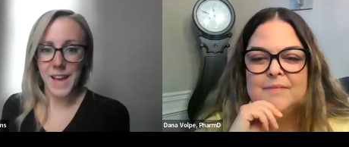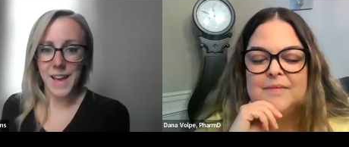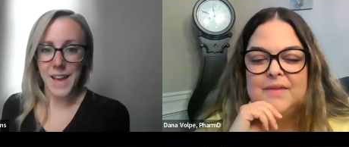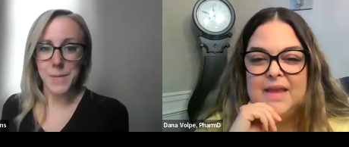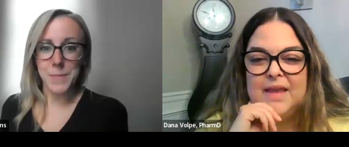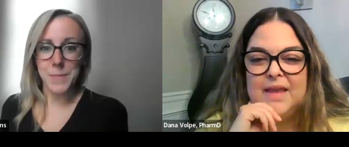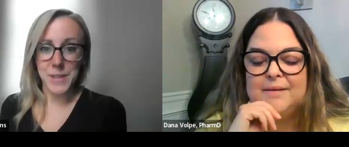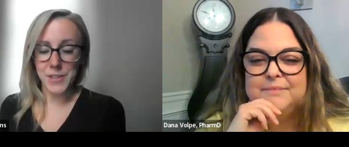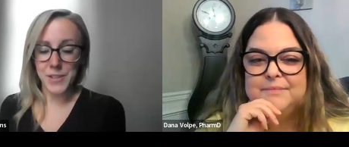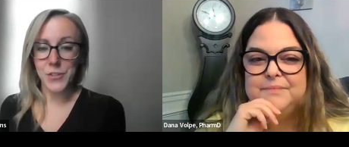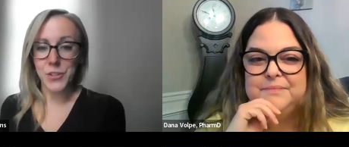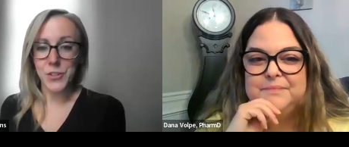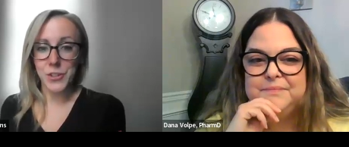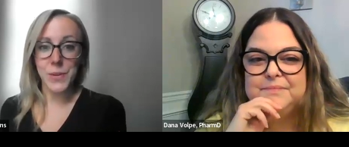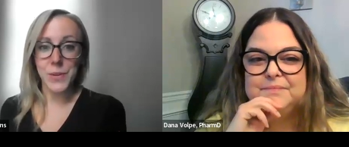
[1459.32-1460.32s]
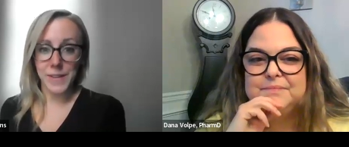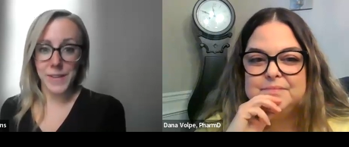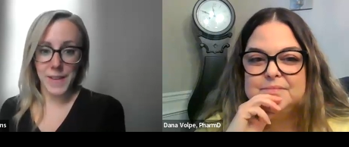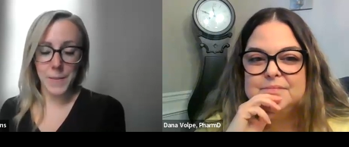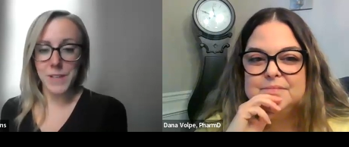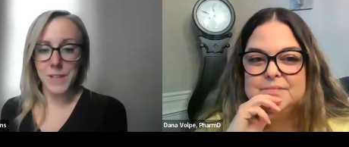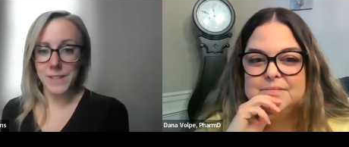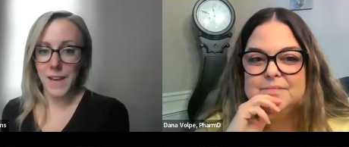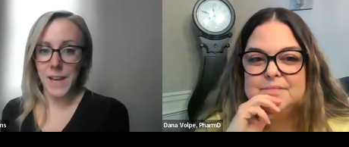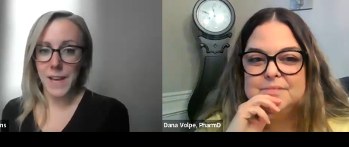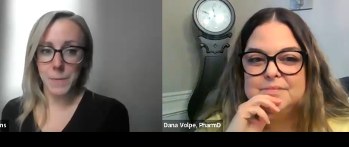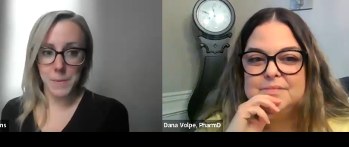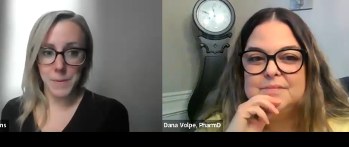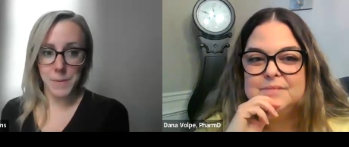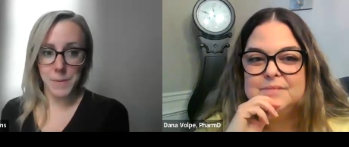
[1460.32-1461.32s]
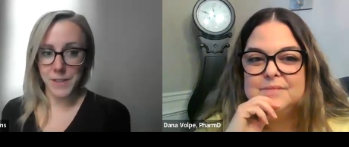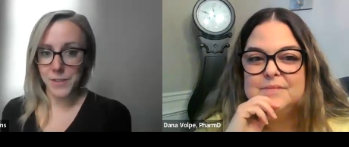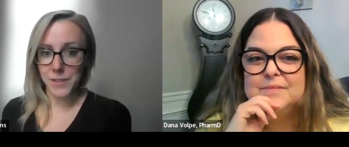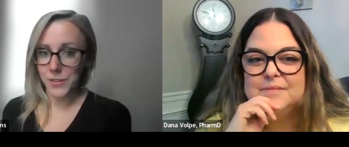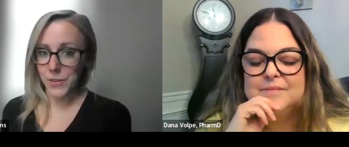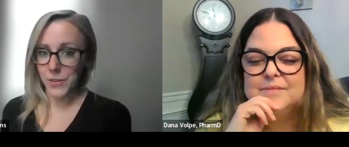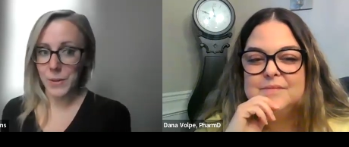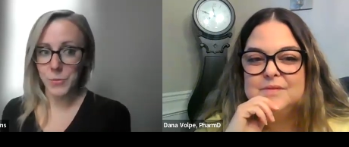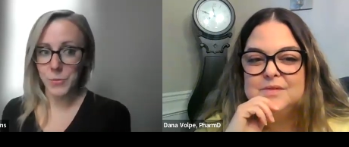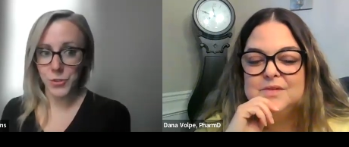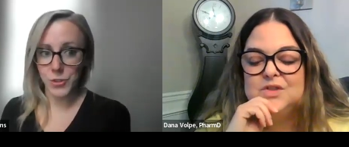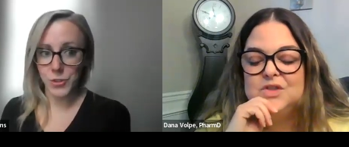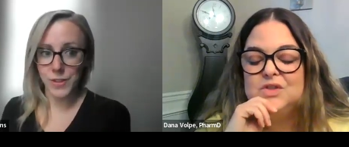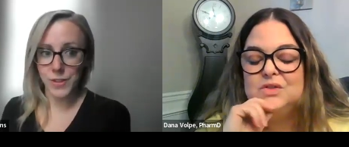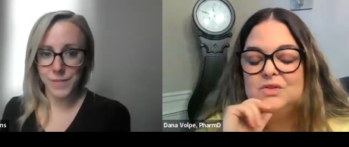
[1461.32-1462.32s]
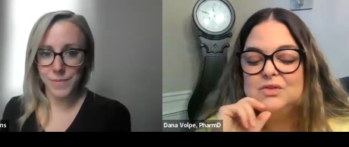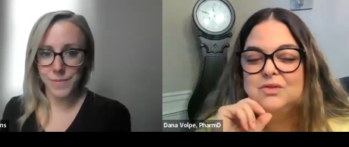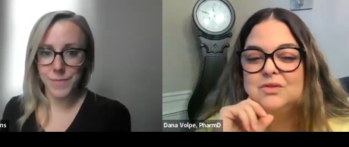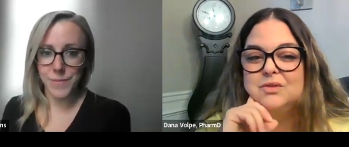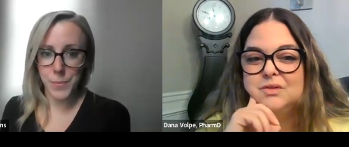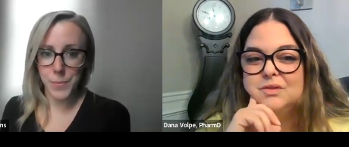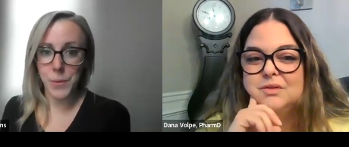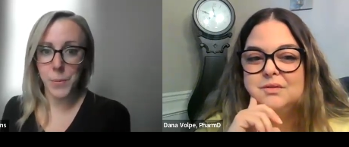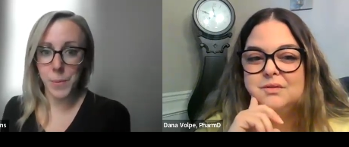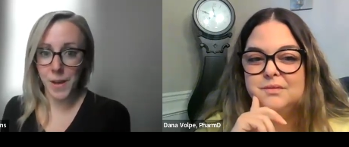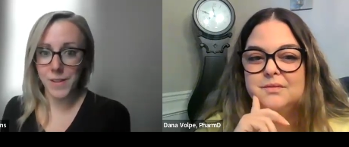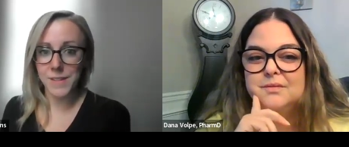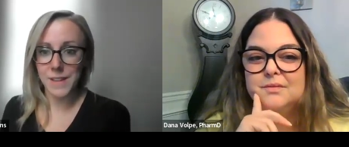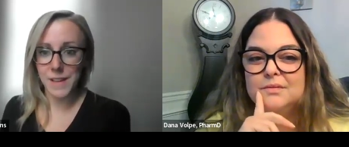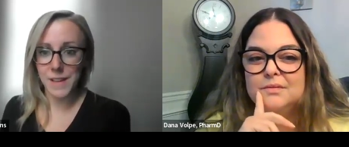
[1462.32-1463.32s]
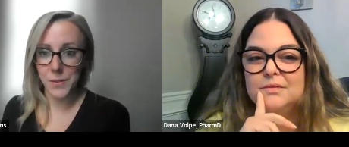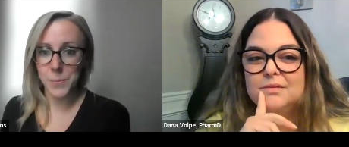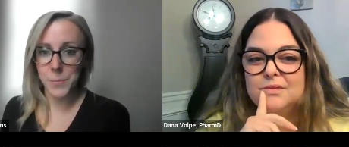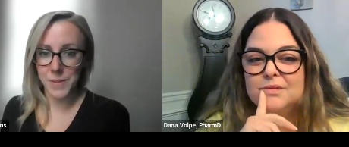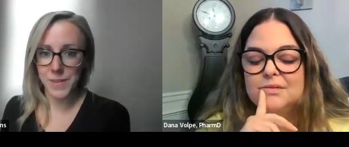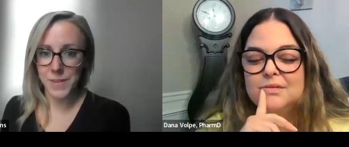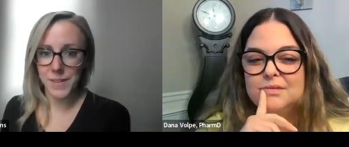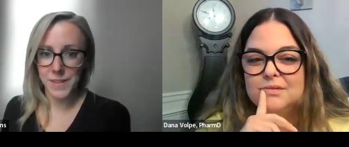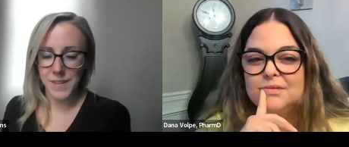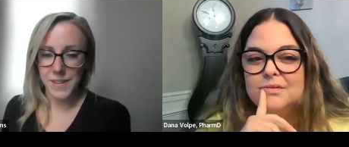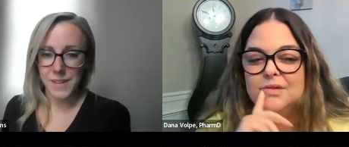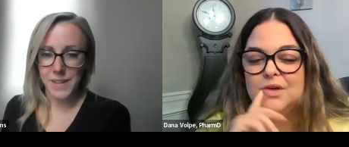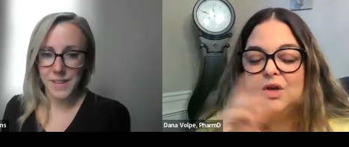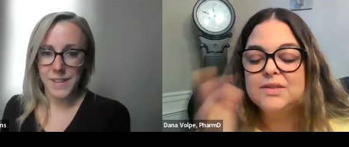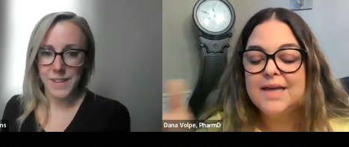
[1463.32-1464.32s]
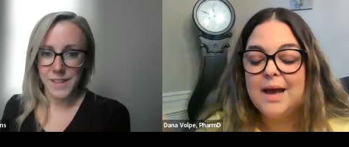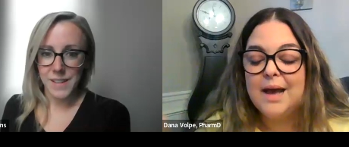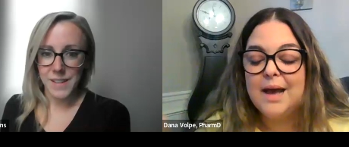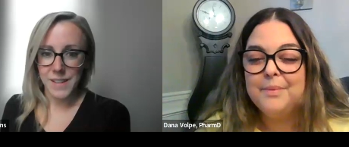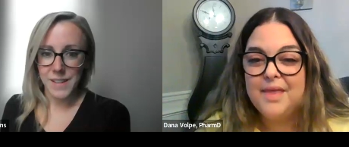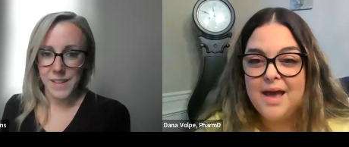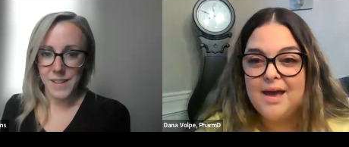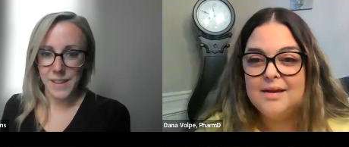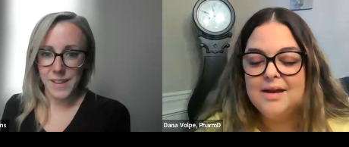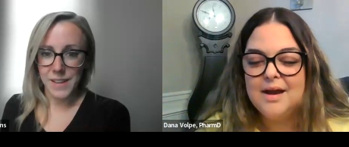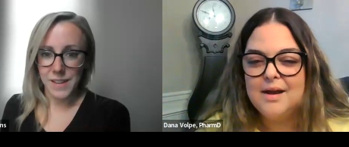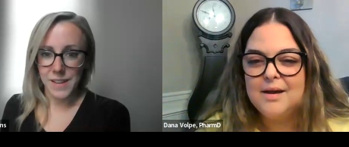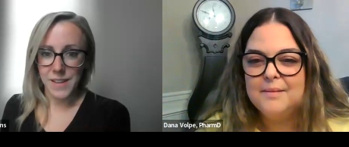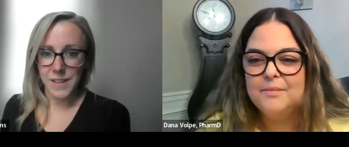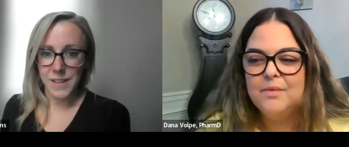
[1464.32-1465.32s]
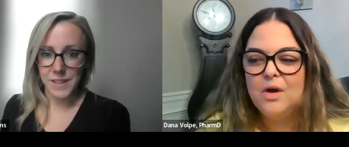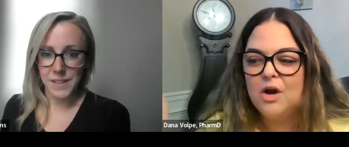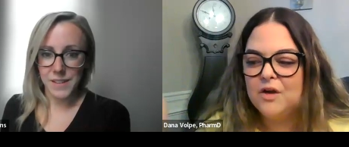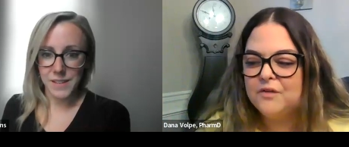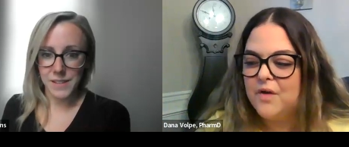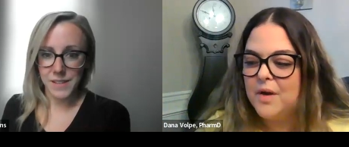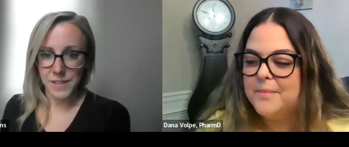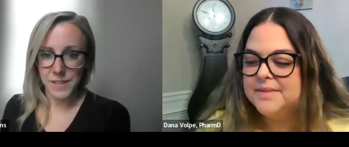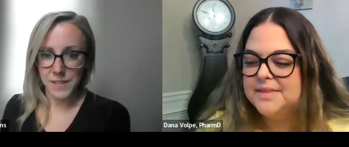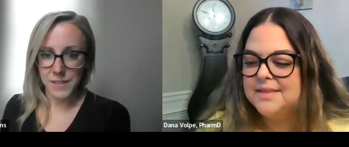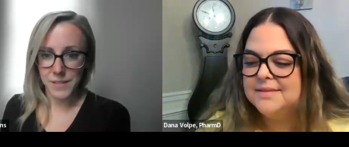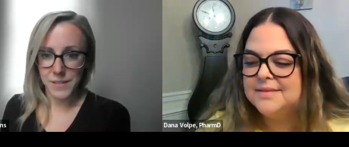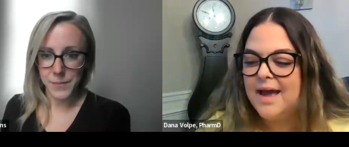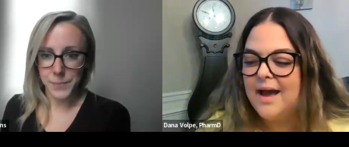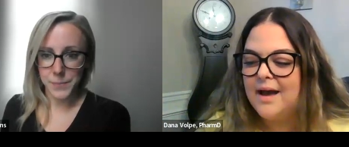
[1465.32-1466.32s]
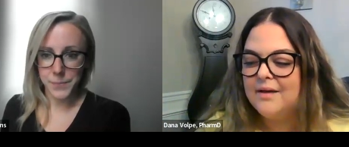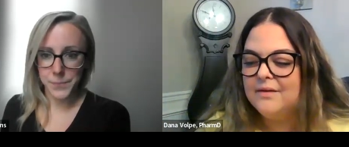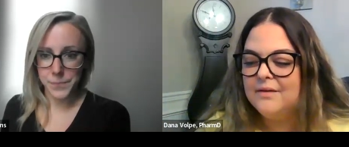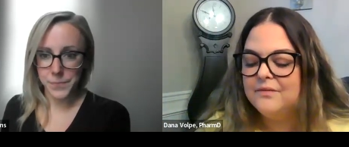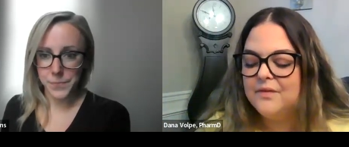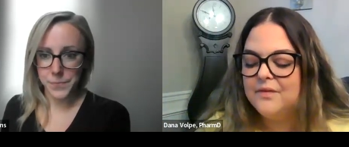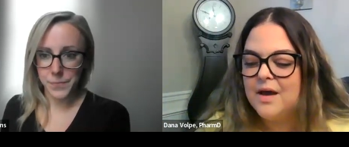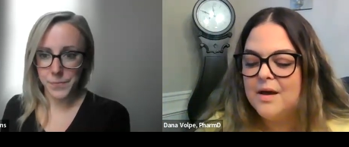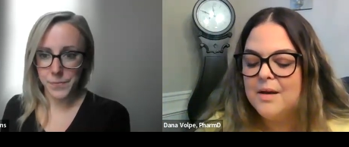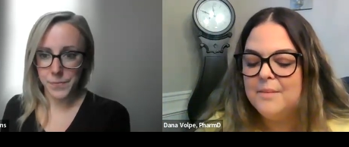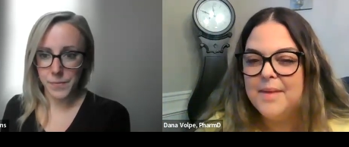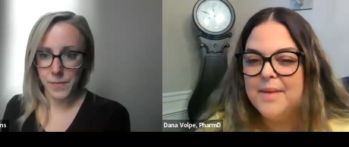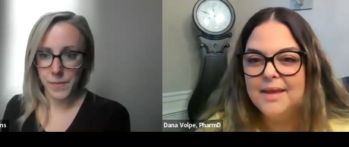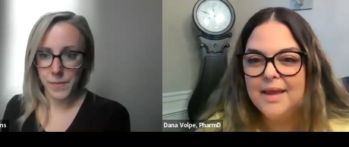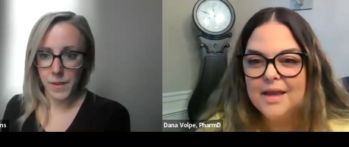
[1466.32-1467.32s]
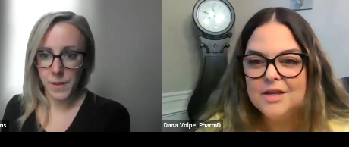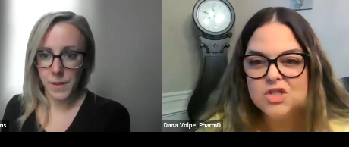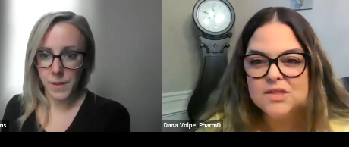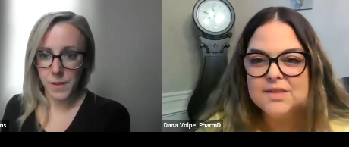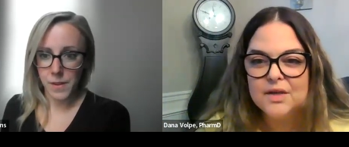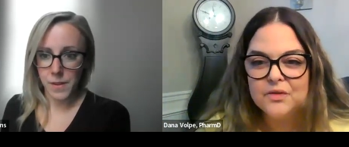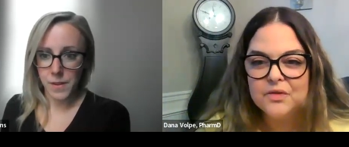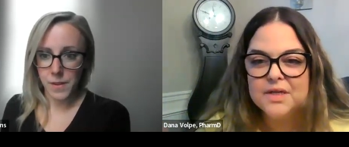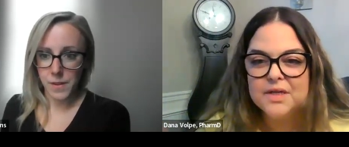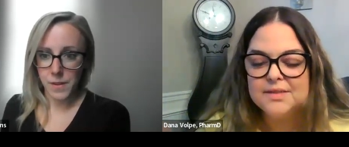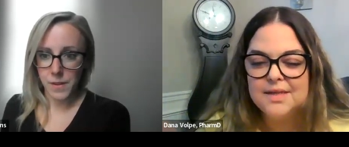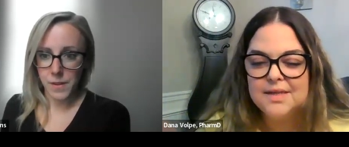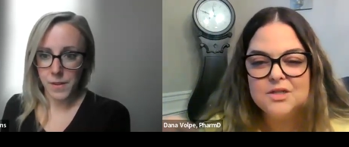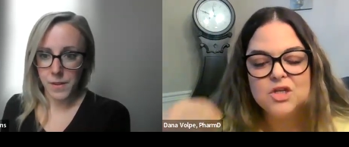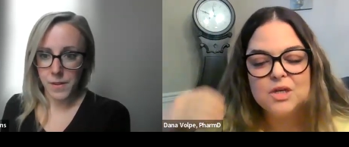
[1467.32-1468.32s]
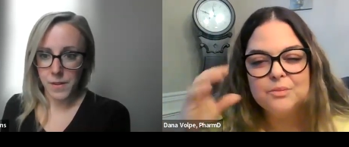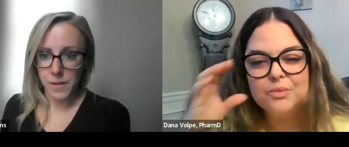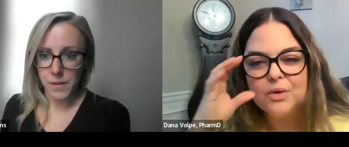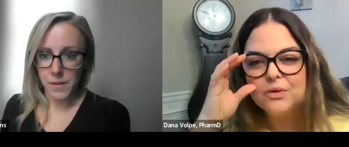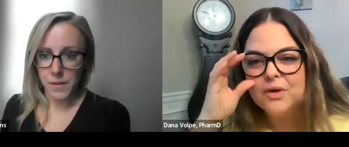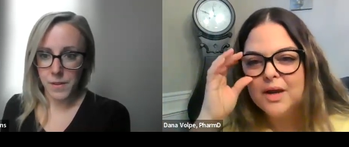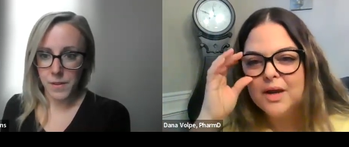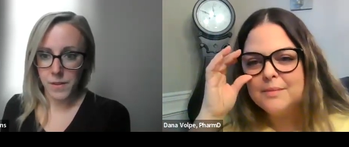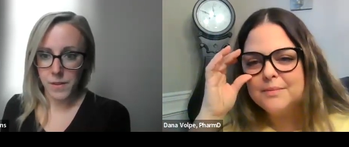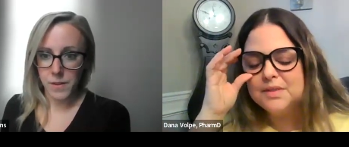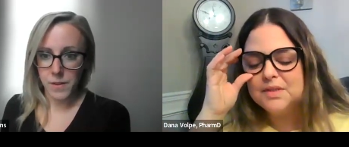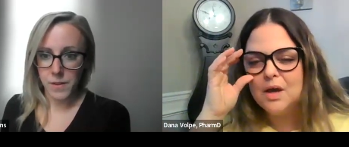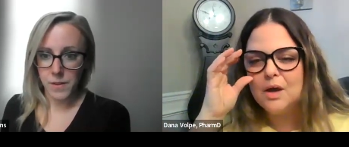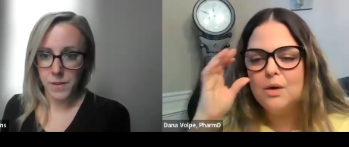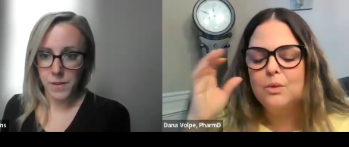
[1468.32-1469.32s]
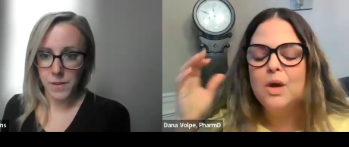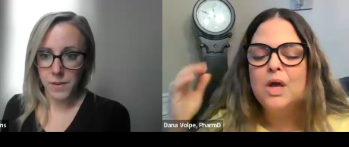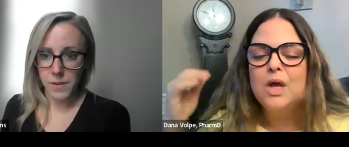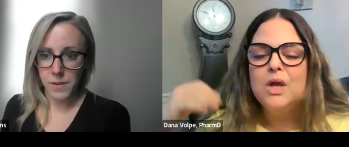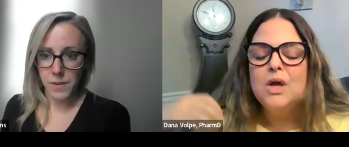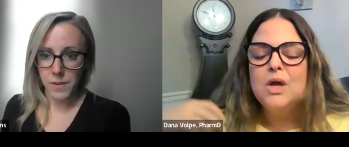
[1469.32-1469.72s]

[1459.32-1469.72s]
Speaker 1: um, yeah. and making sure you get them in a timely manner? So I'm sure the pill box helps
Speaker 2: on top of that, um, our pharmacies have a medication synchronization program. So